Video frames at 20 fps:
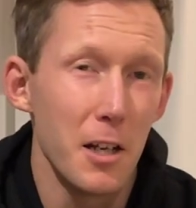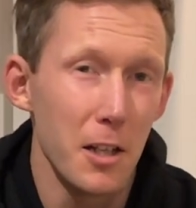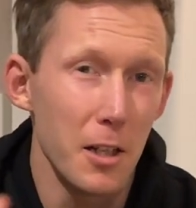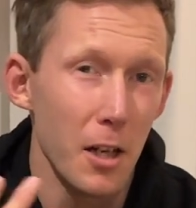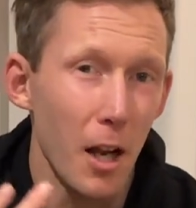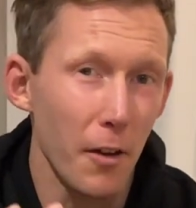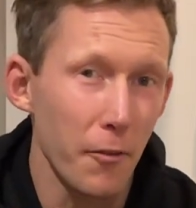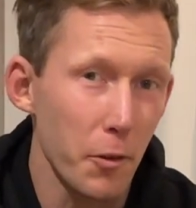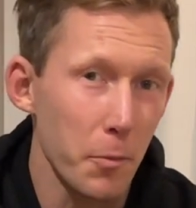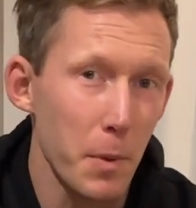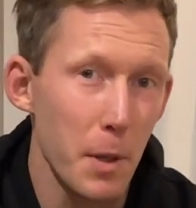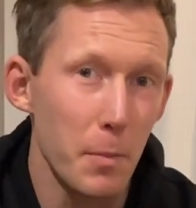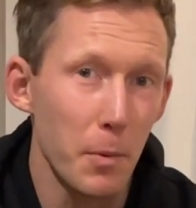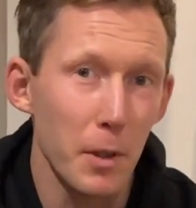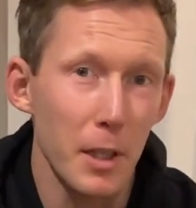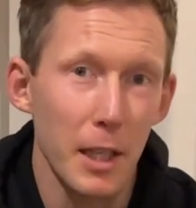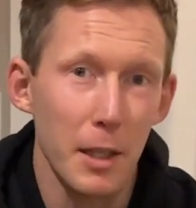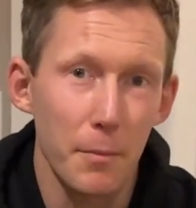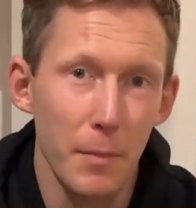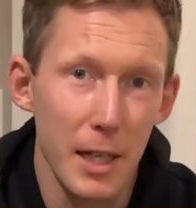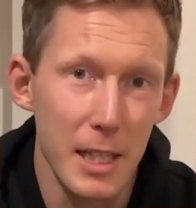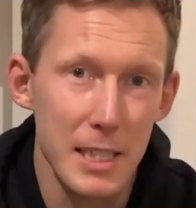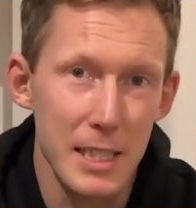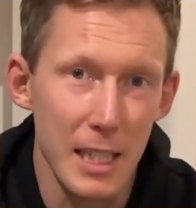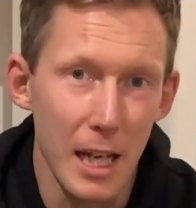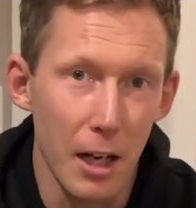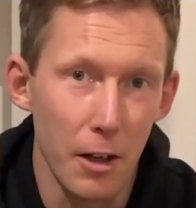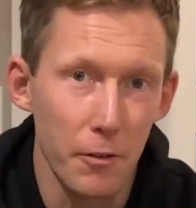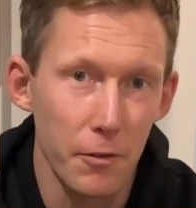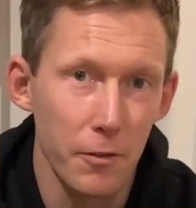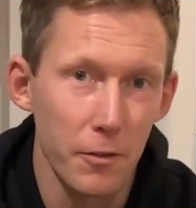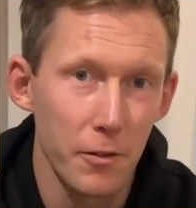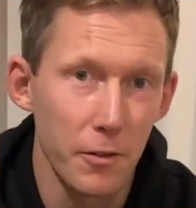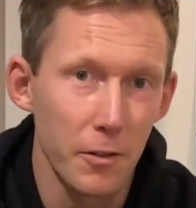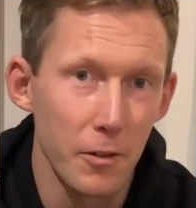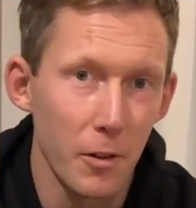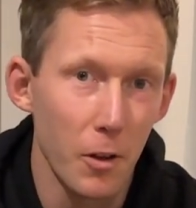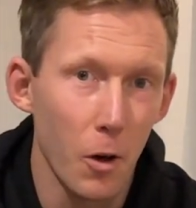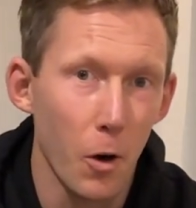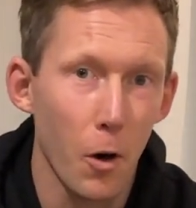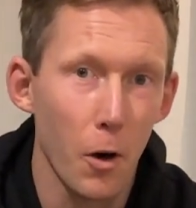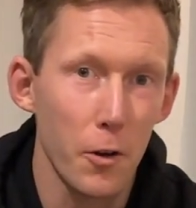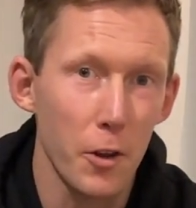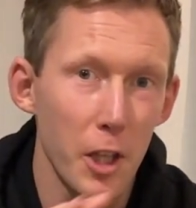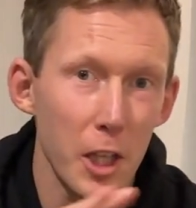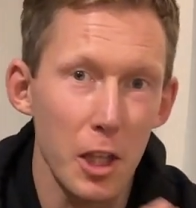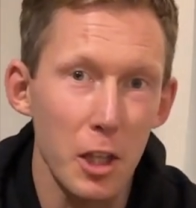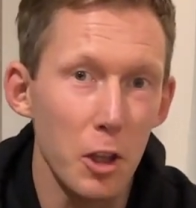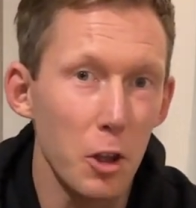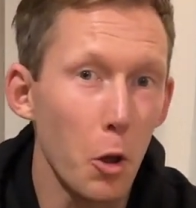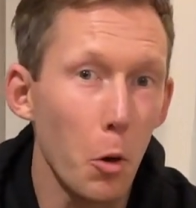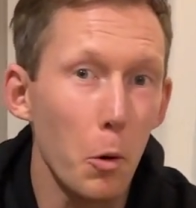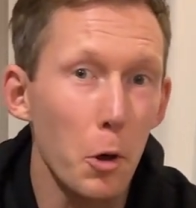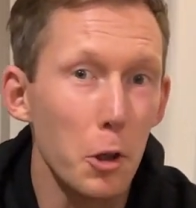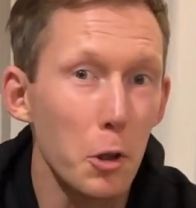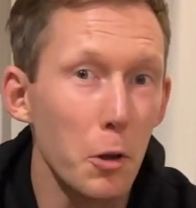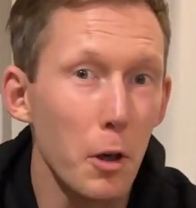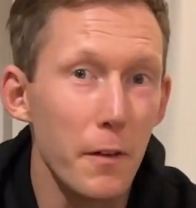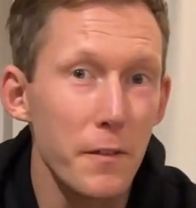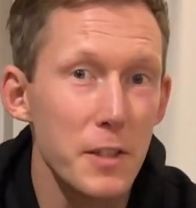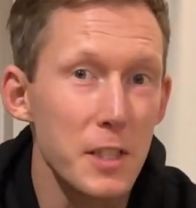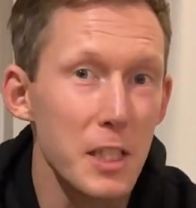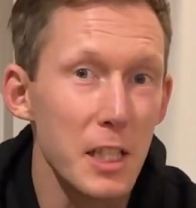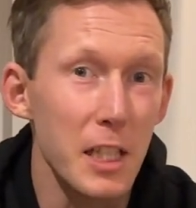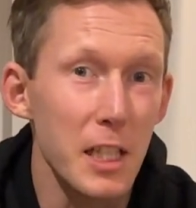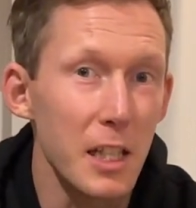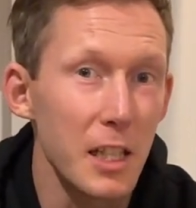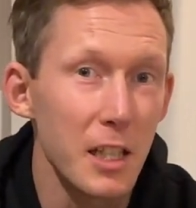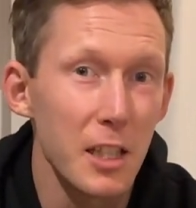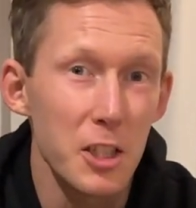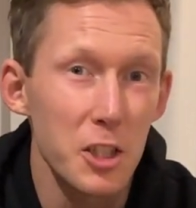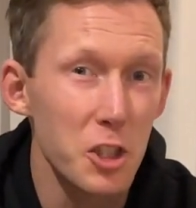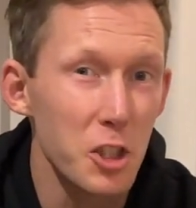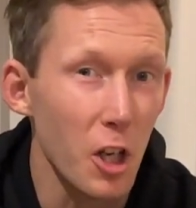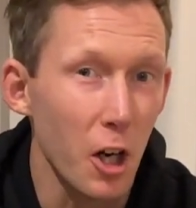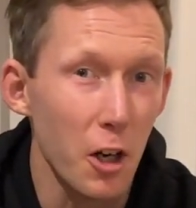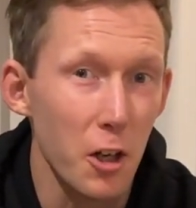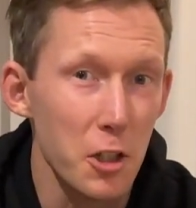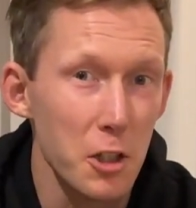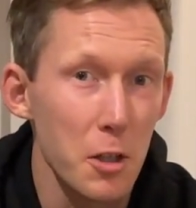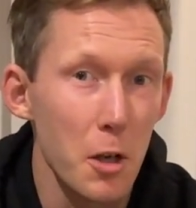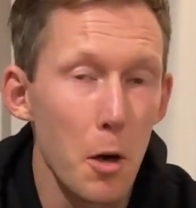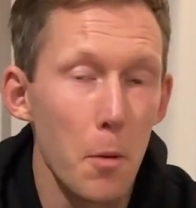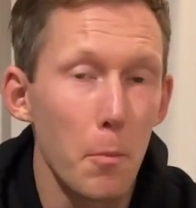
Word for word: not for people like myself or the lower UFC stars,